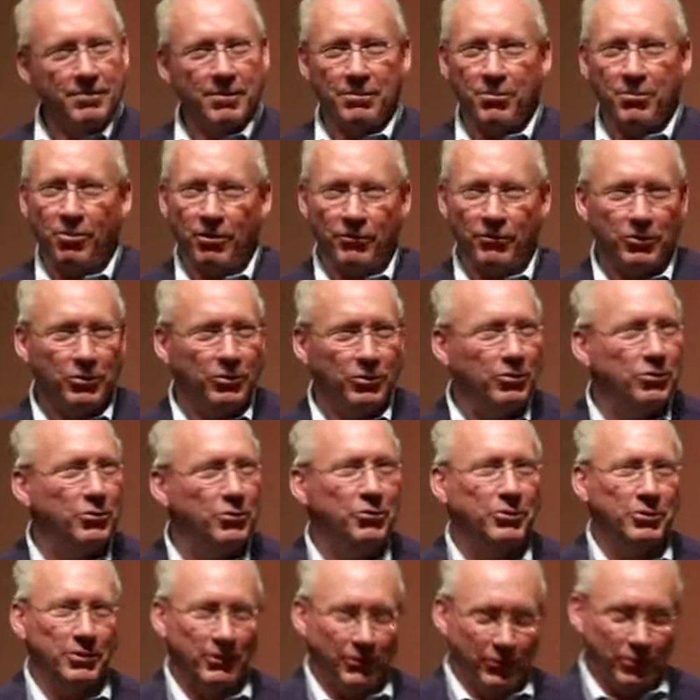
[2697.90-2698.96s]
But boy, if you knew
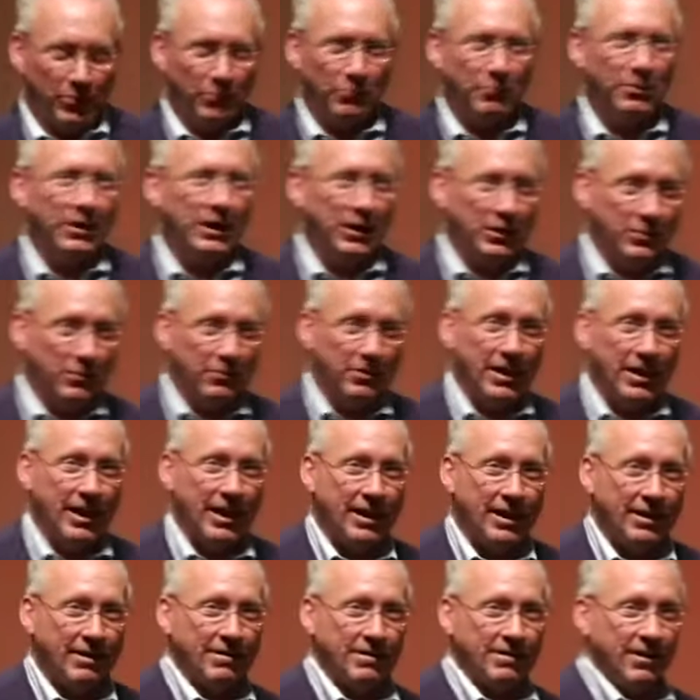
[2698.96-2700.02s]
who, if you really knew
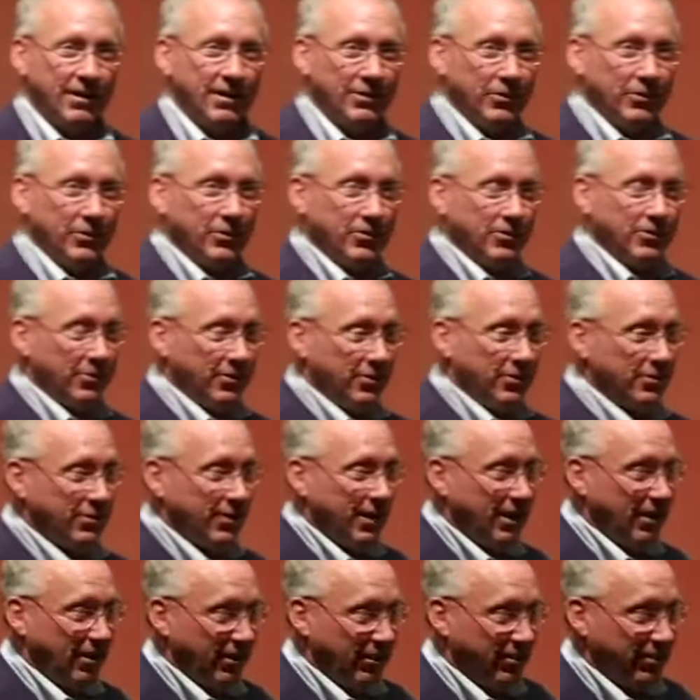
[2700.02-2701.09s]
God and you knew
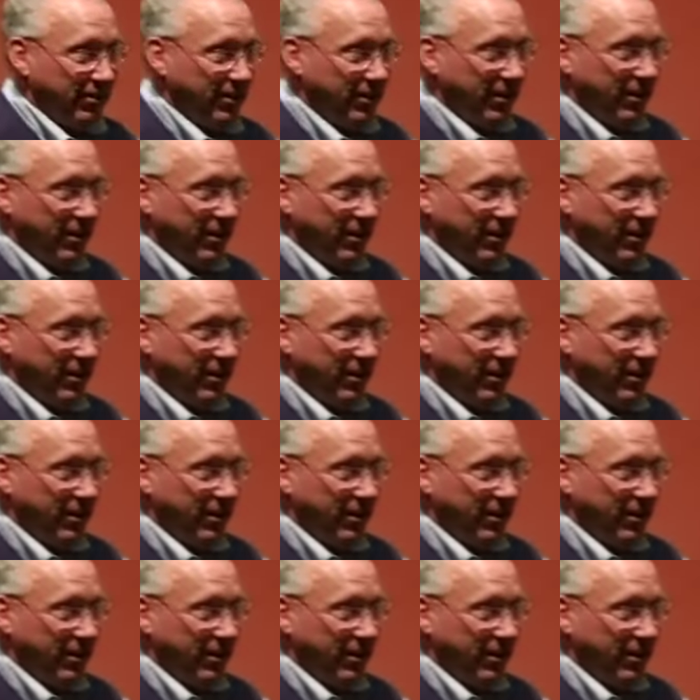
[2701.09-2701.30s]
yourself,